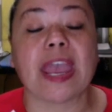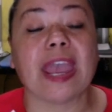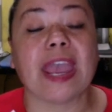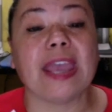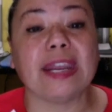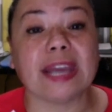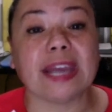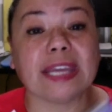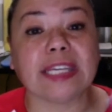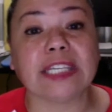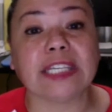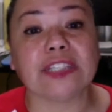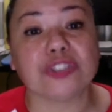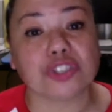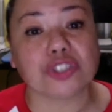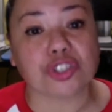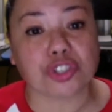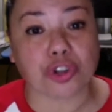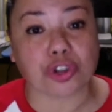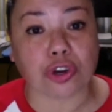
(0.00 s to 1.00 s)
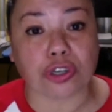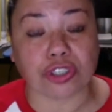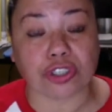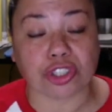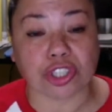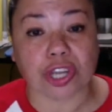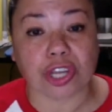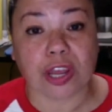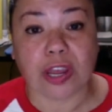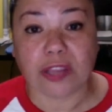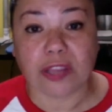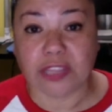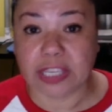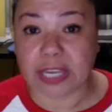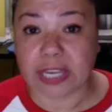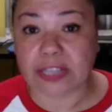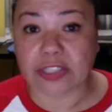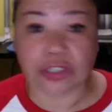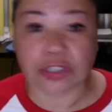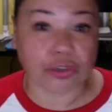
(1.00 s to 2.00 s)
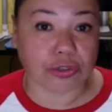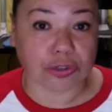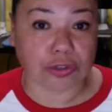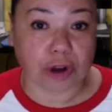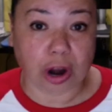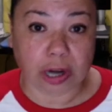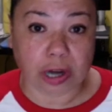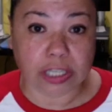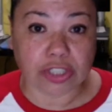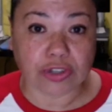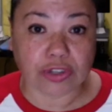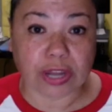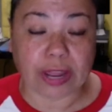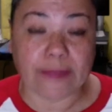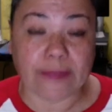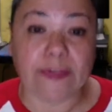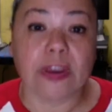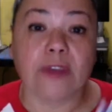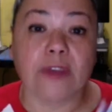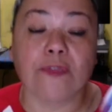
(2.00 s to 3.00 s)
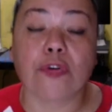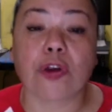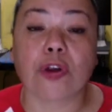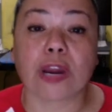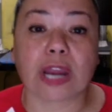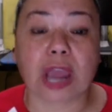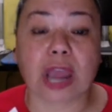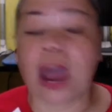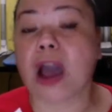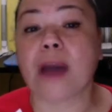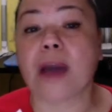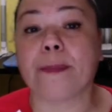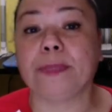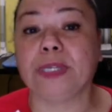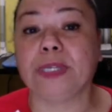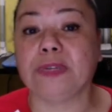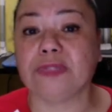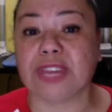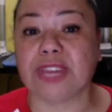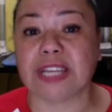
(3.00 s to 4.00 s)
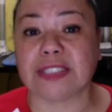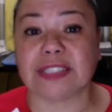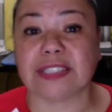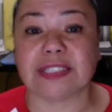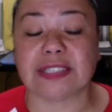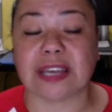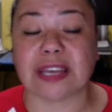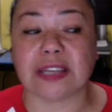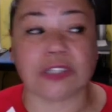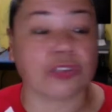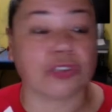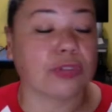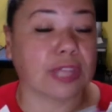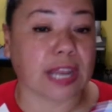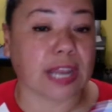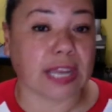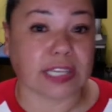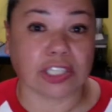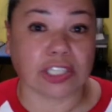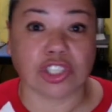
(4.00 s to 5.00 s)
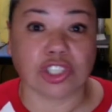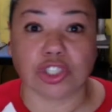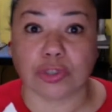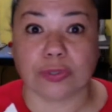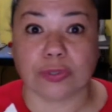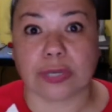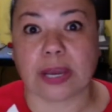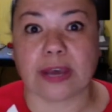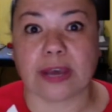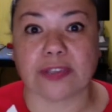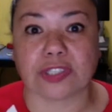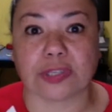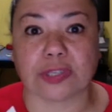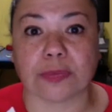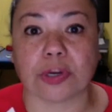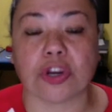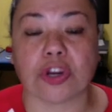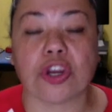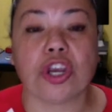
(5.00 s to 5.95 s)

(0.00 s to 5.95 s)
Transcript: and I can search the external hard drive for a copy of that design so that I can show the customer.